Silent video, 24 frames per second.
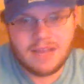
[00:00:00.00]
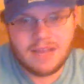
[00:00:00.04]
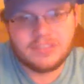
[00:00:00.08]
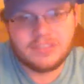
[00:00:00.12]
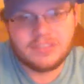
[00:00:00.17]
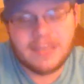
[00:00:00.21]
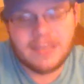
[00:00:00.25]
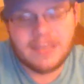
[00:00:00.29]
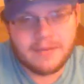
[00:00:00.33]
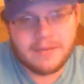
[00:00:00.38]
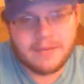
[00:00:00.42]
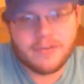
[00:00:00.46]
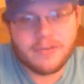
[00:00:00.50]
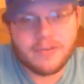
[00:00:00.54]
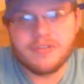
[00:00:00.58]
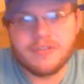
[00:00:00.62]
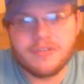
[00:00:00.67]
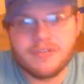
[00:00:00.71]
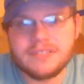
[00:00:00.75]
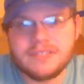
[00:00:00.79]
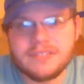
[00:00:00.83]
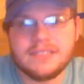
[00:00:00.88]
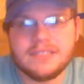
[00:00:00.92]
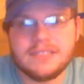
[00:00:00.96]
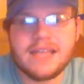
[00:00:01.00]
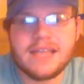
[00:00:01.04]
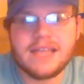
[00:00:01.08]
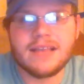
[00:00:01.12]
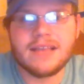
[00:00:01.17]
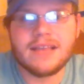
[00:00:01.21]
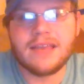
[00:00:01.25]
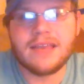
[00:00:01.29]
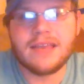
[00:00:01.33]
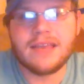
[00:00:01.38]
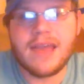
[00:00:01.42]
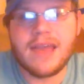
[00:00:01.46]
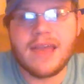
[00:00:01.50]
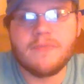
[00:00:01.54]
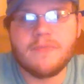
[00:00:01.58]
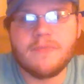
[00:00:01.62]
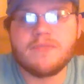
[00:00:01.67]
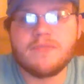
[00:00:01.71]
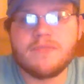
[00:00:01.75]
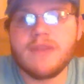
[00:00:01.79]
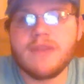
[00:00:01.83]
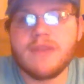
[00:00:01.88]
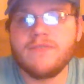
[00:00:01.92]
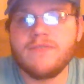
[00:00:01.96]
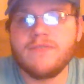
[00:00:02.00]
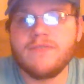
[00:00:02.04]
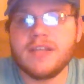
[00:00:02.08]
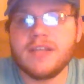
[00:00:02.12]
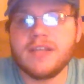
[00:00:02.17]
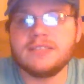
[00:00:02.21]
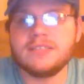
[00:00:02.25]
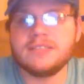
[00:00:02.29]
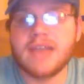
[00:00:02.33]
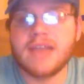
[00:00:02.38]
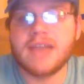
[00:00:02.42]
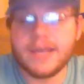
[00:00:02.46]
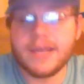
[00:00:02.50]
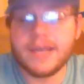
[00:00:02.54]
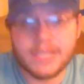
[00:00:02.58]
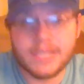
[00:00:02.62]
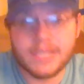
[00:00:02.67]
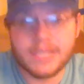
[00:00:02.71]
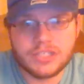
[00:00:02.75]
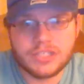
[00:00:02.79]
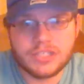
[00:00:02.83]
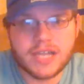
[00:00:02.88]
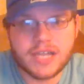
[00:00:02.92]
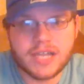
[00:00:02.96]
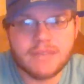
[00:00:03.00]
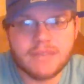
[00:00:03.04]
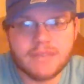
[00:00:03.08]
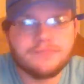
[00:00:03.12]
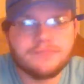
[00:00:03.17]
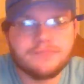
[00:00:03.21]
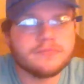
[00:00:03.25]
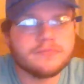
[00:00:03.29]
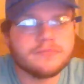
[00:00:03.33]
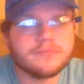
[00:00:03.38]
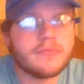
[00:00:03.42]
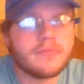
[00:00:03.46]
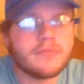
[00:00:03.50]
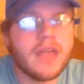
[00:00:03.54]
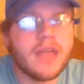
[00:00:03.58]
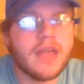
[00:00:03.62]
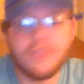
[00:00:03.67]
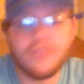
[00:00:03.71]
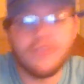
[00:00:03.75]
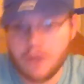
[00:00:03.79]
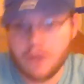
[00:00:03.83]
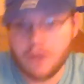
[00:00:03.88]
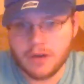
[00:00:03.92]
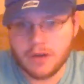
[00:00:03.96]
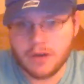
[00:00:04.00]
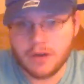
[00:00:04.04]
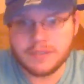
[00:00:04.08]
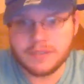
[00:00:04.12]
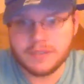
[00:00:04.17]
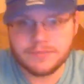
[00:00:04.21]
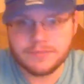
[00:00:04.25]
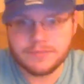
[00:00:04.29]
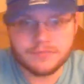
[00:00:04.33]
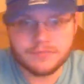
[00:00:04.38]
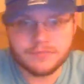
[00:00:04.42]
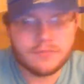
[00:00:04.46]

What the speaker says: champion. I'm going to see that game with my friends Kylie and John and their daughters.